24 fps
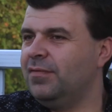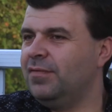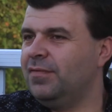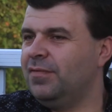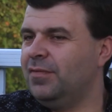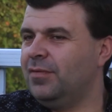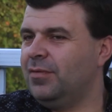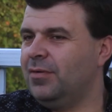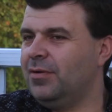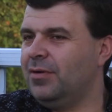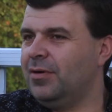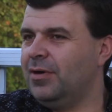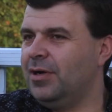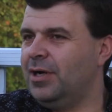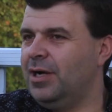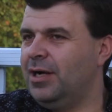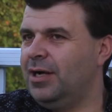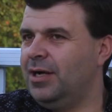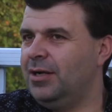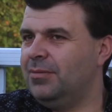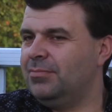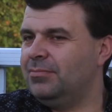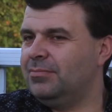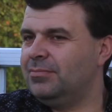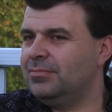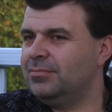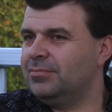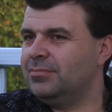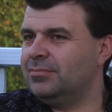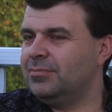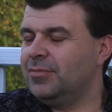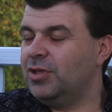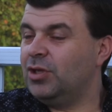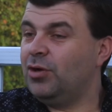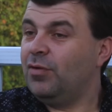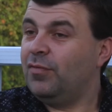for,
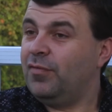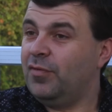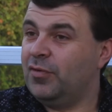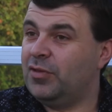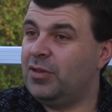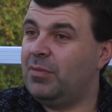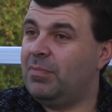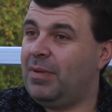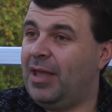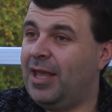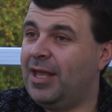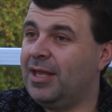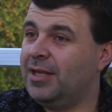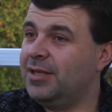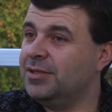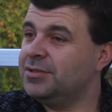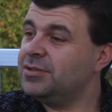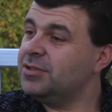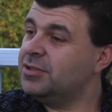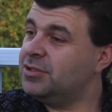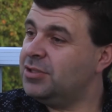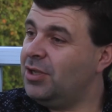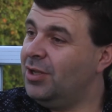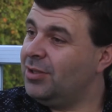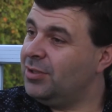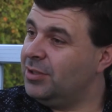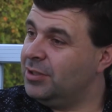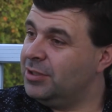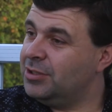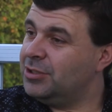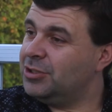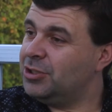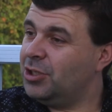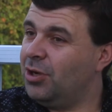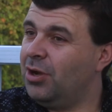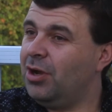for the bank is a
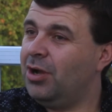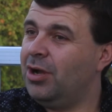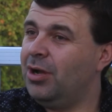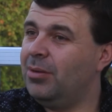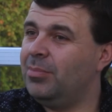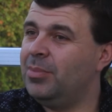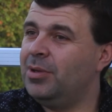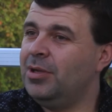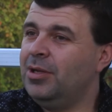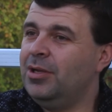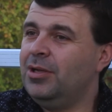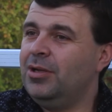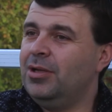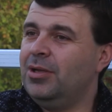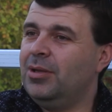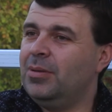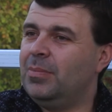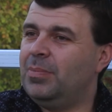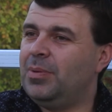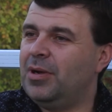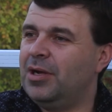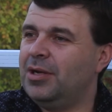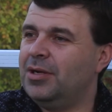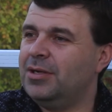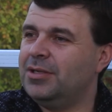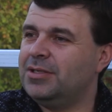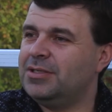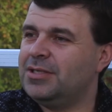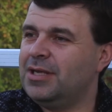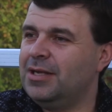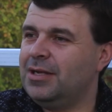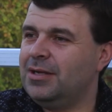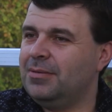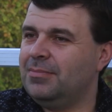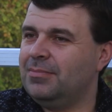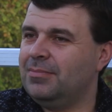solid job, but
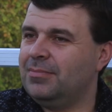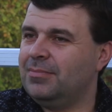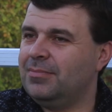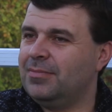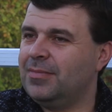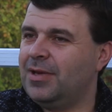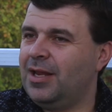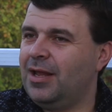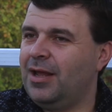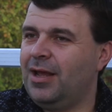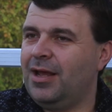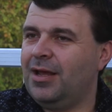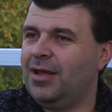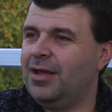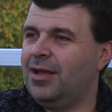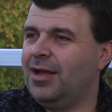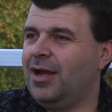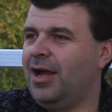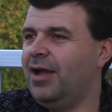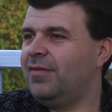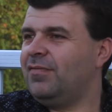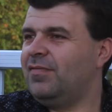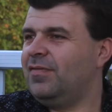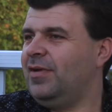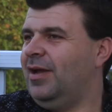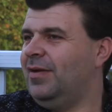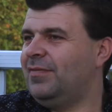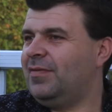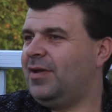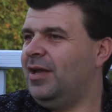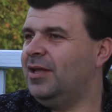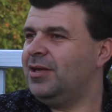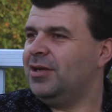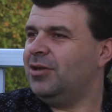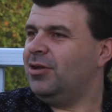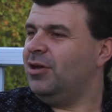I've
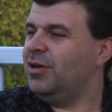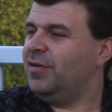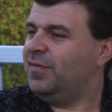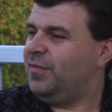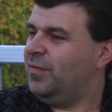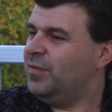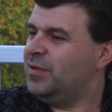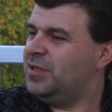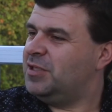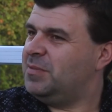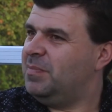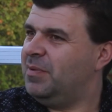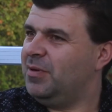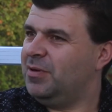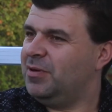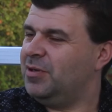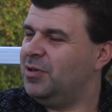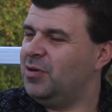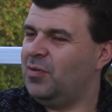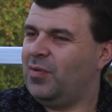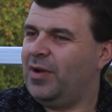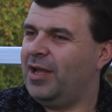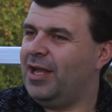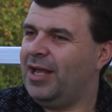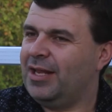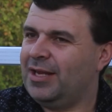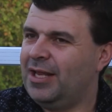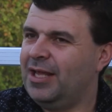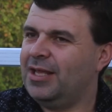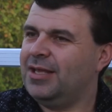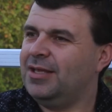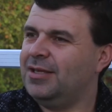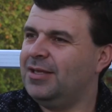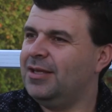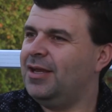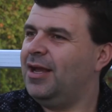kind of got a free spirit in a way. I
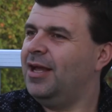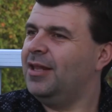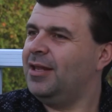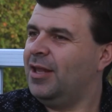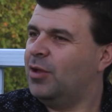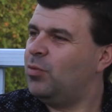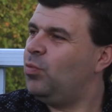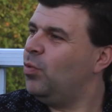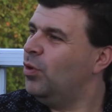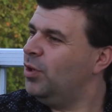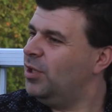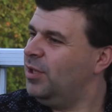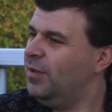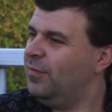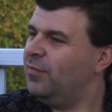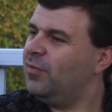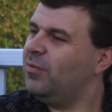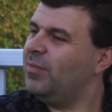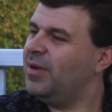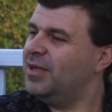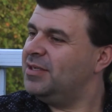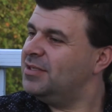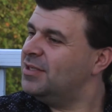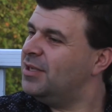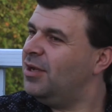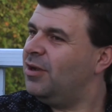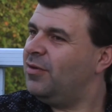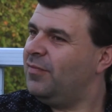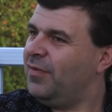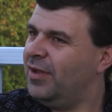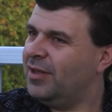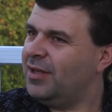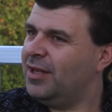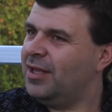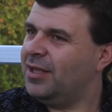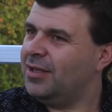like working for myself.
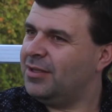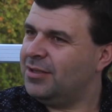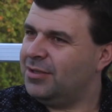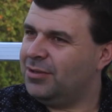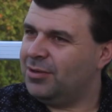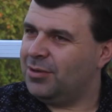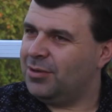I like,